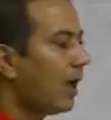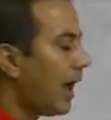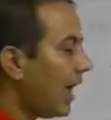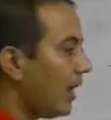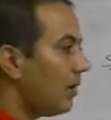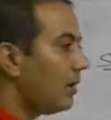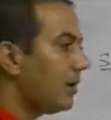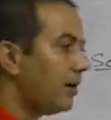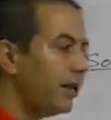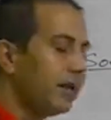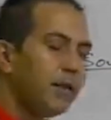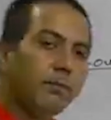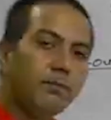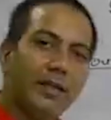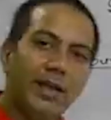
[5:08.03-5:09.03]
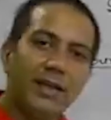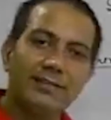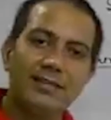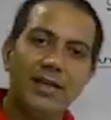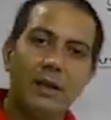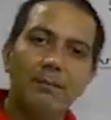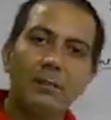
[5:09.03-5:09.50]
I already gave the
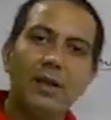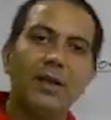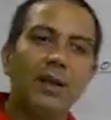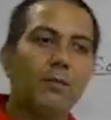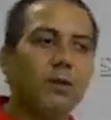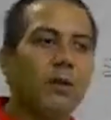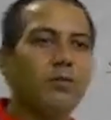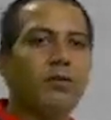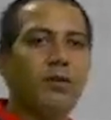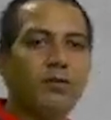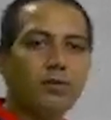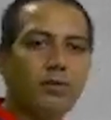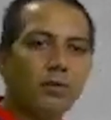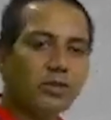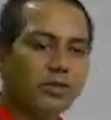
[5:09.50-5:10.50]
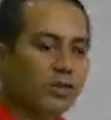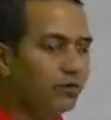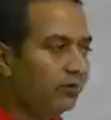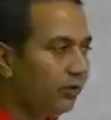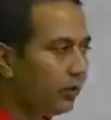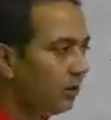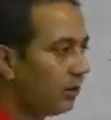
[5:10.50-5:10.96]
example about the fossil
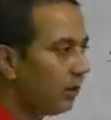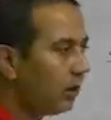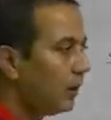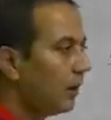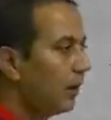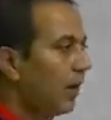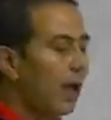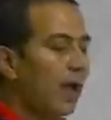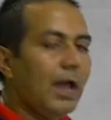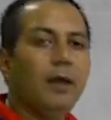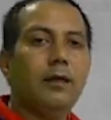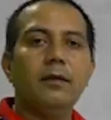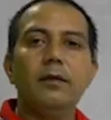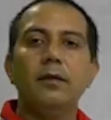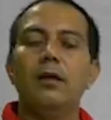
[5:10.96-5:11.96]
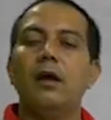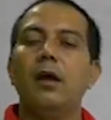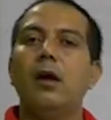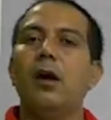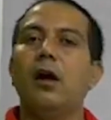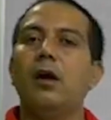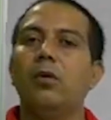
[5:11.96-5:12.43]
fuel and
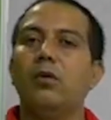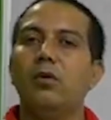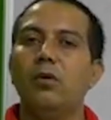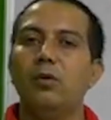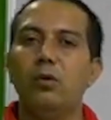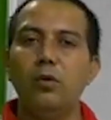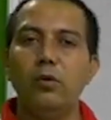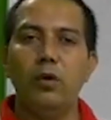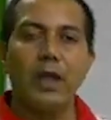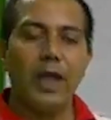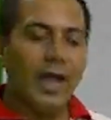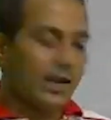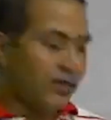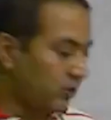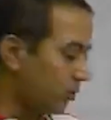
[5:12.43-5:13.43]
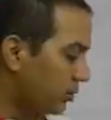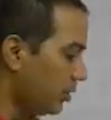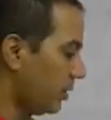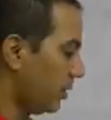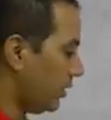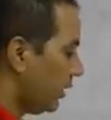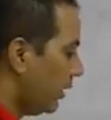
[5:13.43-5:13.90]
wood and
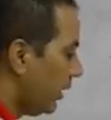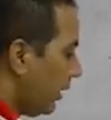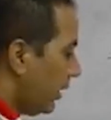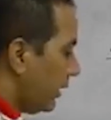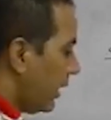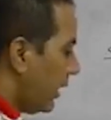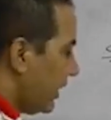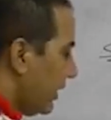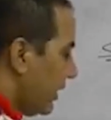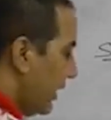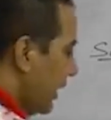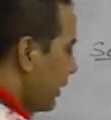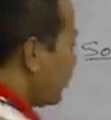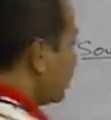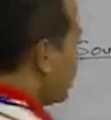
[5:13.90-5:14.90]
so on. Then the next